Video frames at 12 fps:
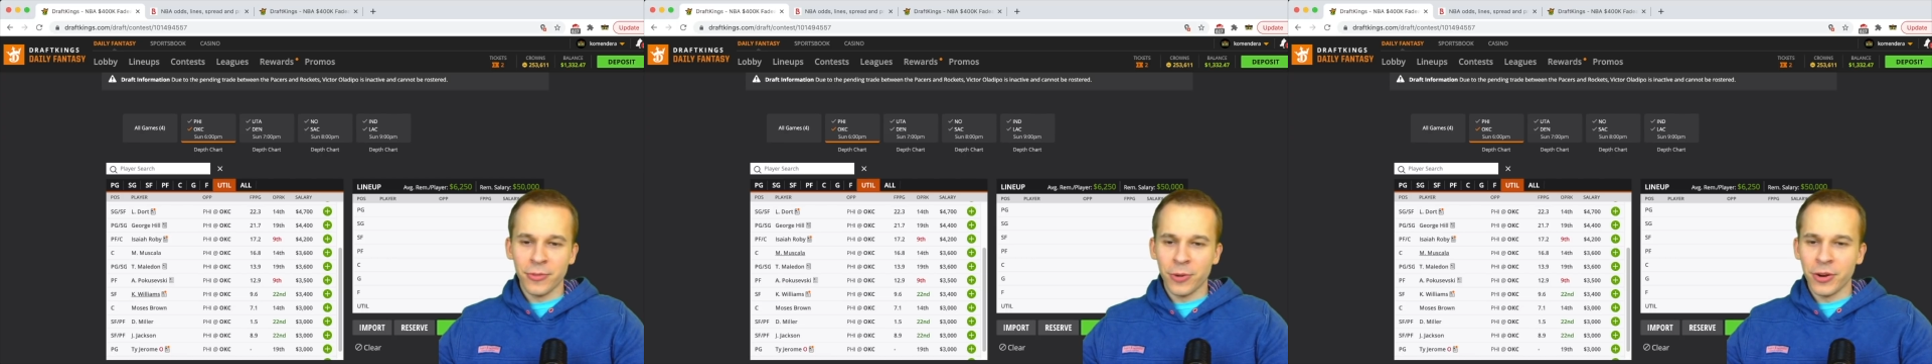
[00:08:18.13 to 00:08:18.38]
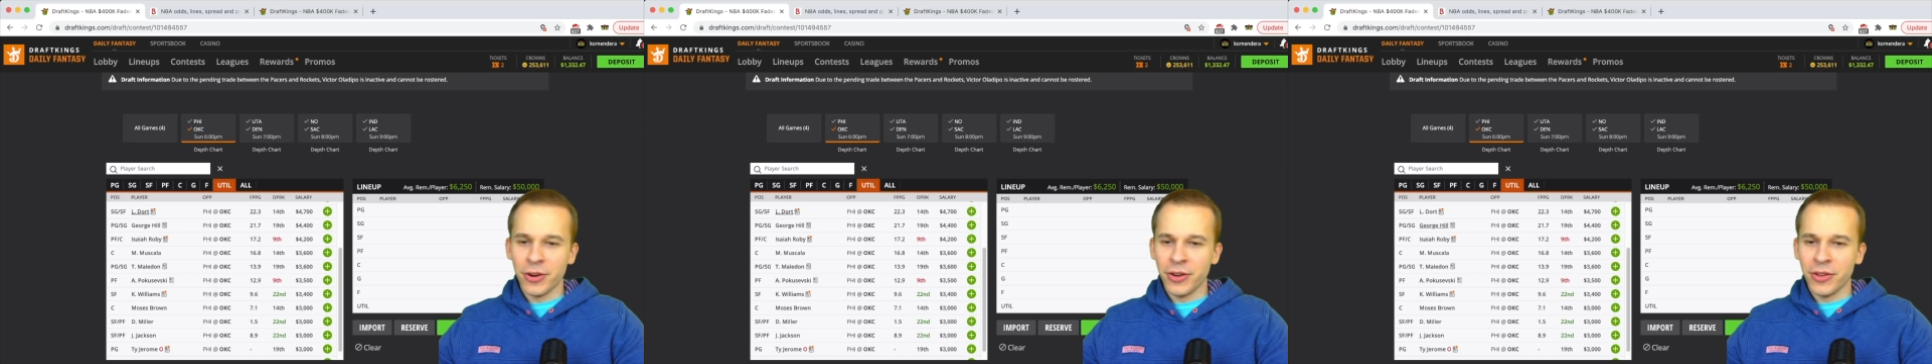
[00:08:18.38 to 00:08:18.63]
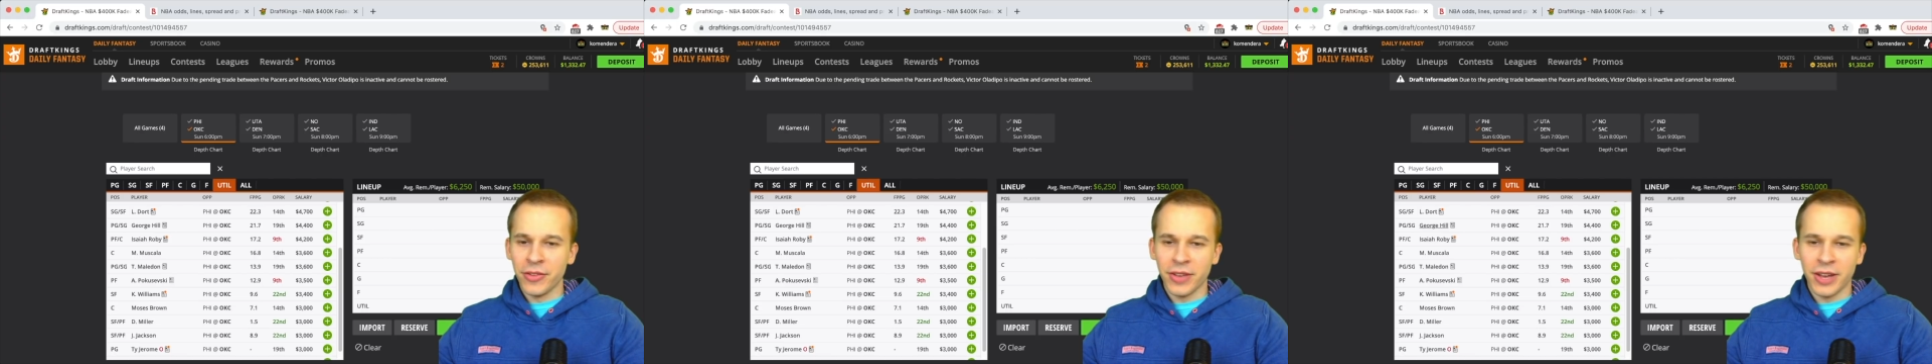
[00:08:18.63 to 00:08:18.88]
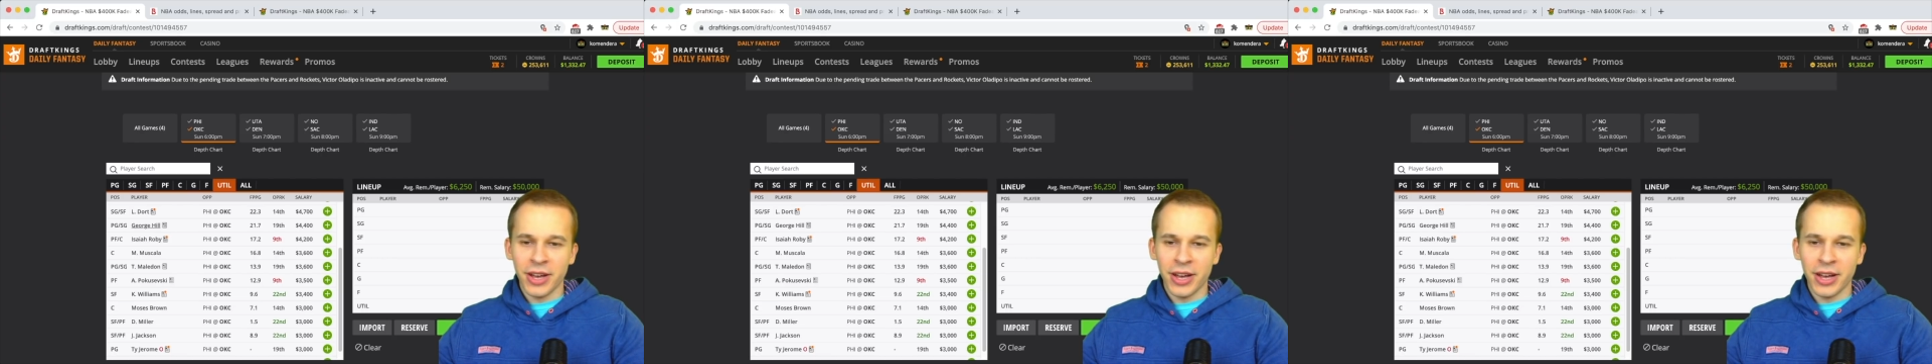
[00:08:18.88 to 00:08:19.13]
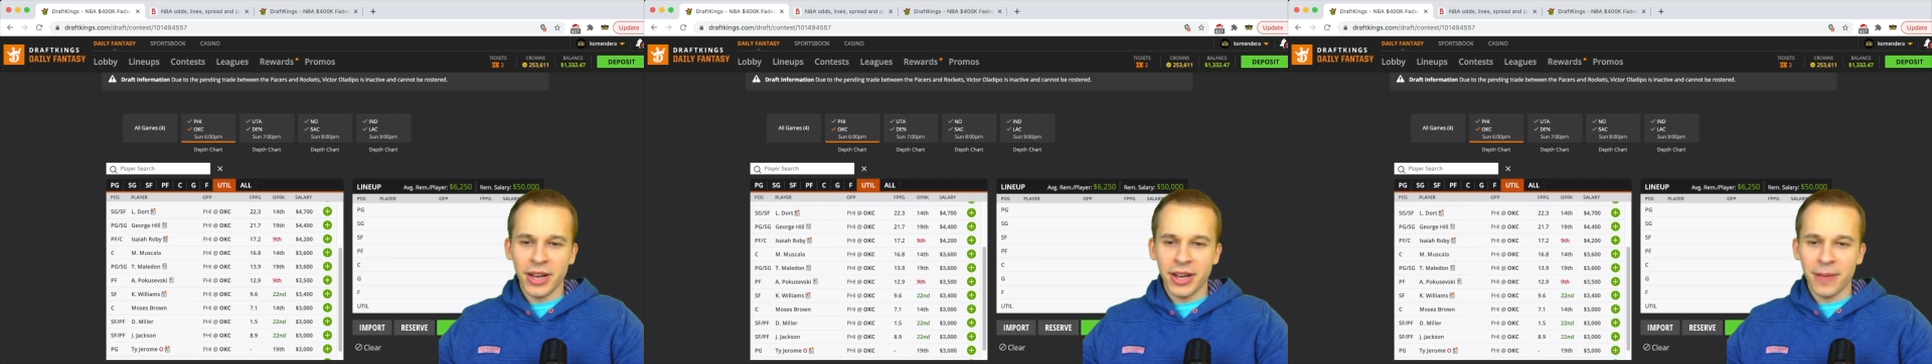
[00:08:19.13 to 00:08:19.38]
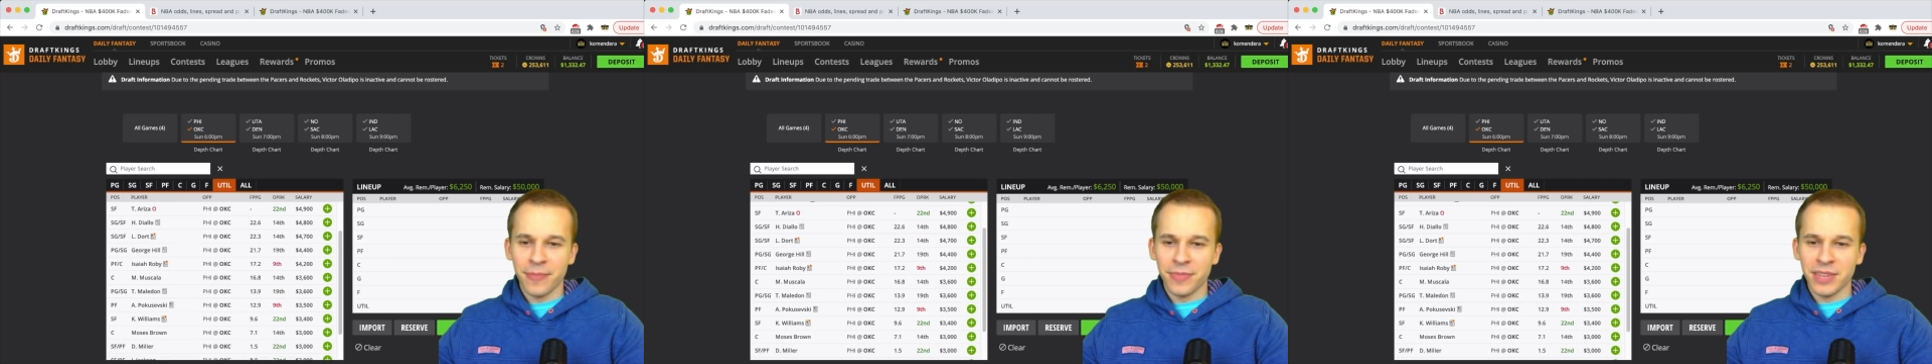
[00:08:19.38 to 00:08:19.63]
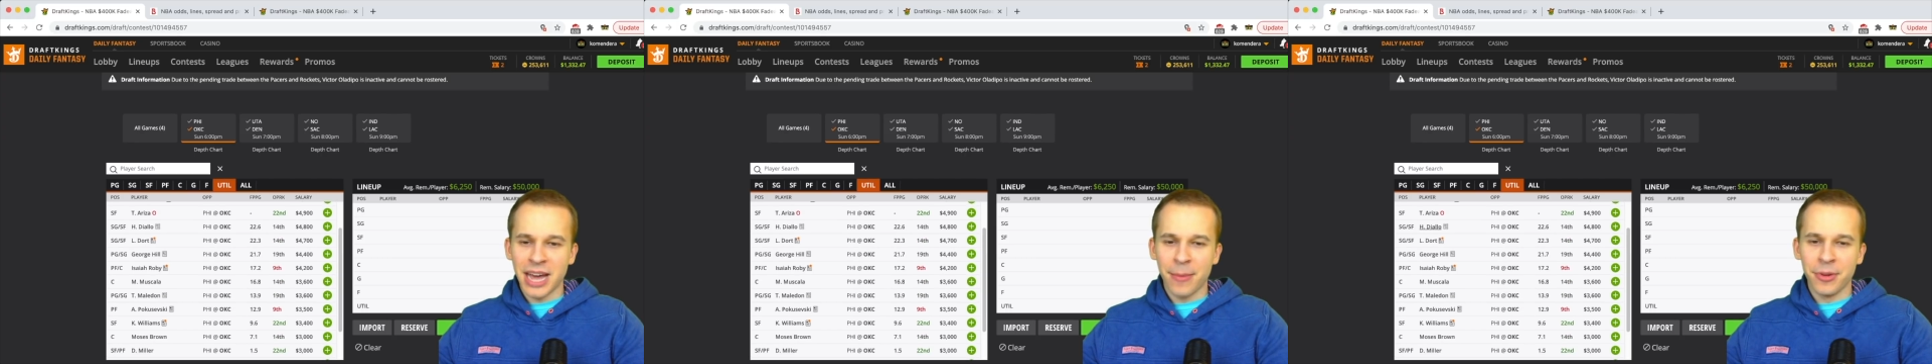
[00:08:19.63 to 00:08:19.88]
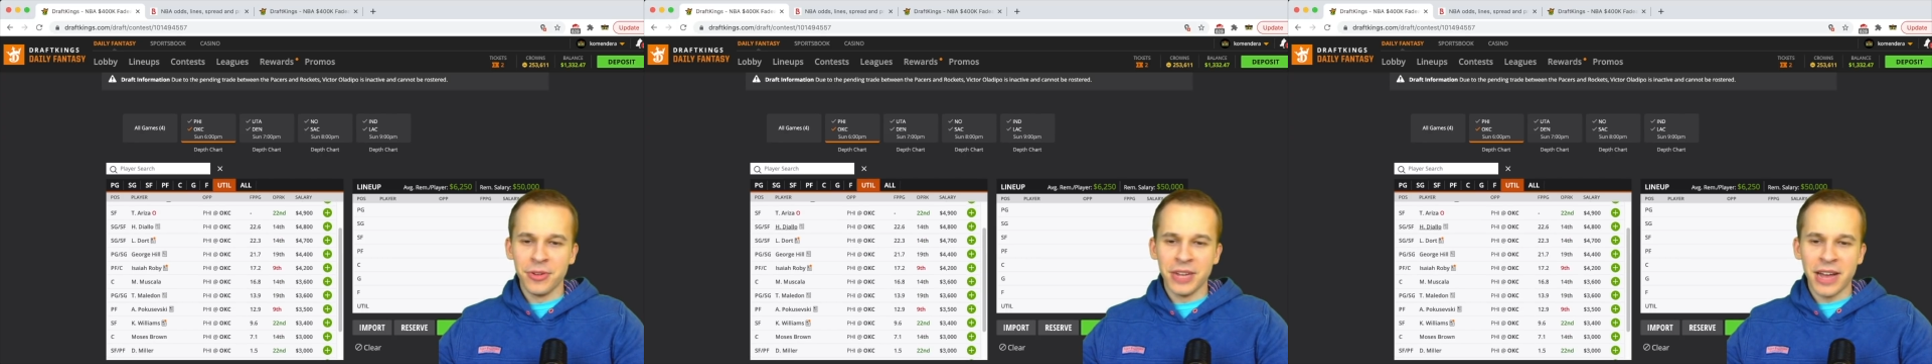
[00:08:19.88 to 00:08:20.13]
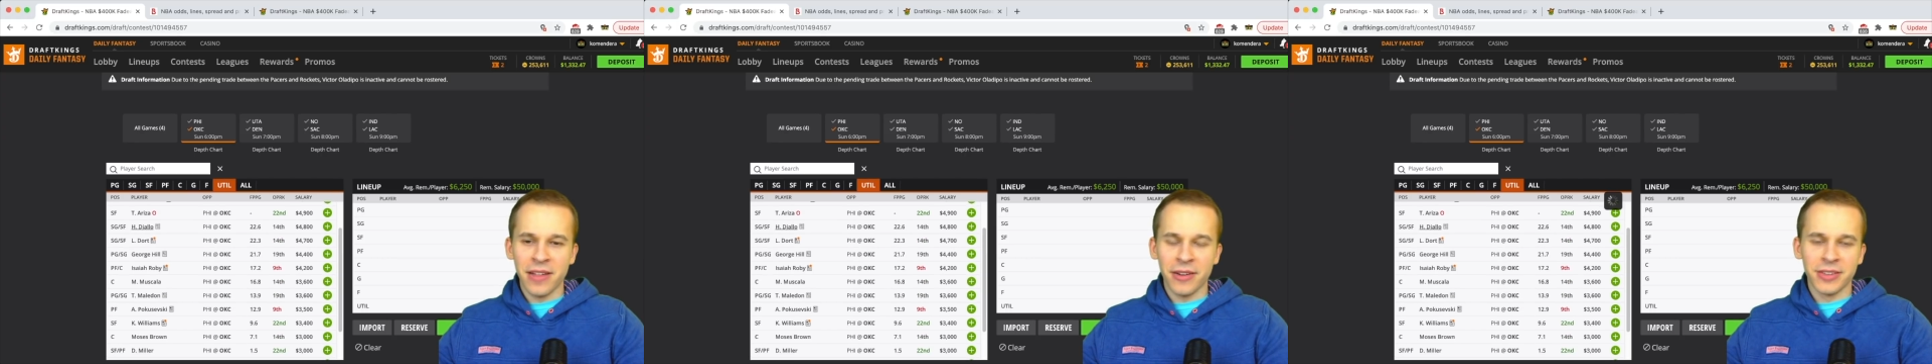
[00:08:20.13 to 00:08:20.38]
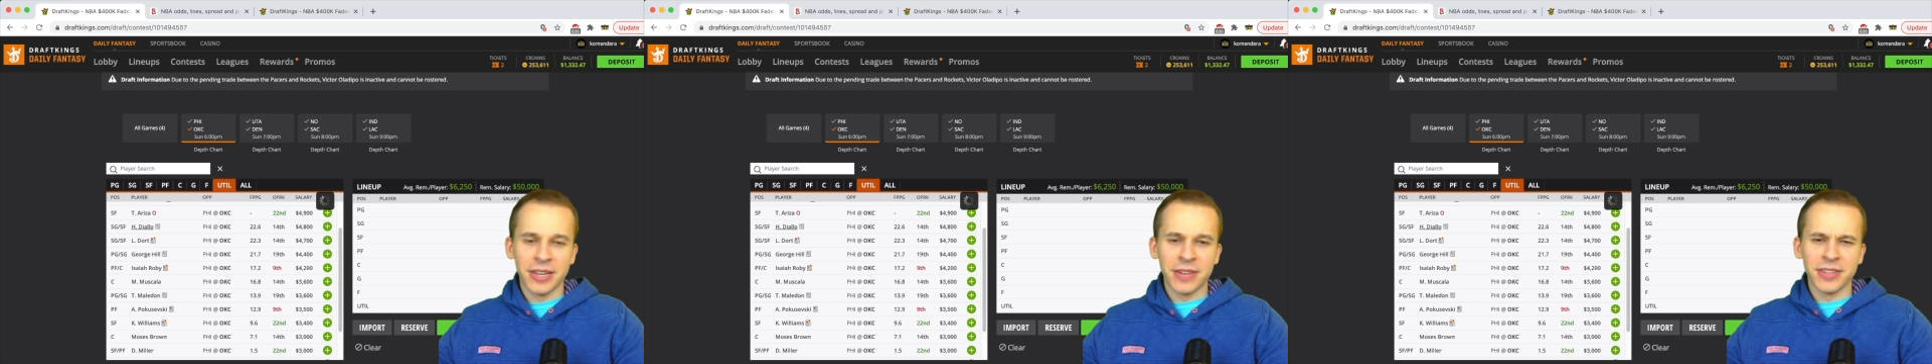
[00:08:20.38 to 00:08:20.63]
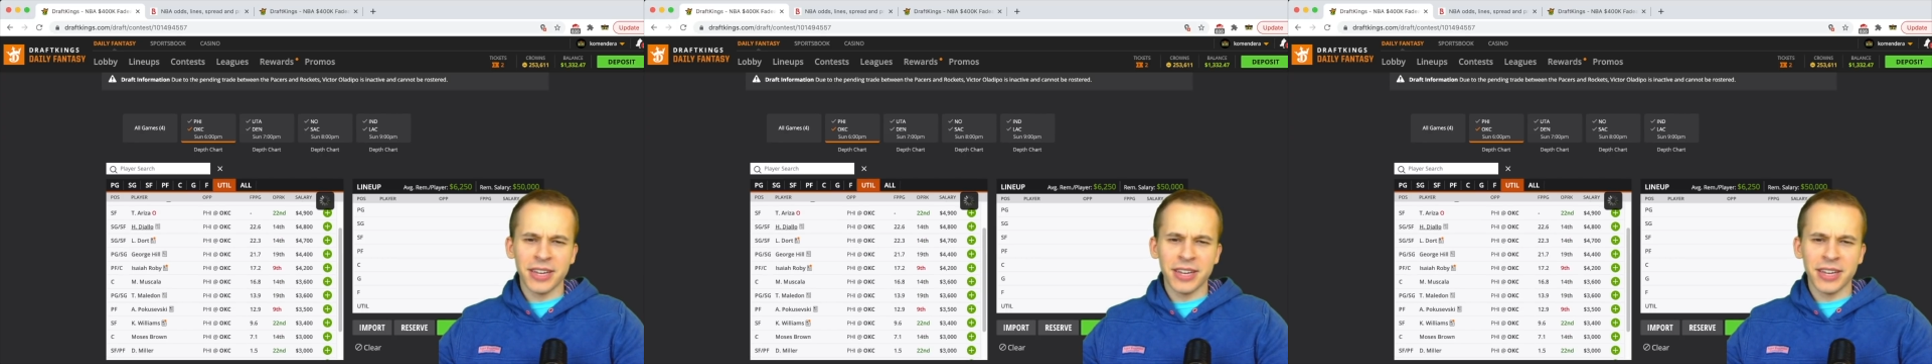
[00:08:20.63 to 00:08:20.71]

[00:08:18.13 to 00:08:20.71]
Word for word: "Where is uh, Hamidou Diallo?" Because I was like,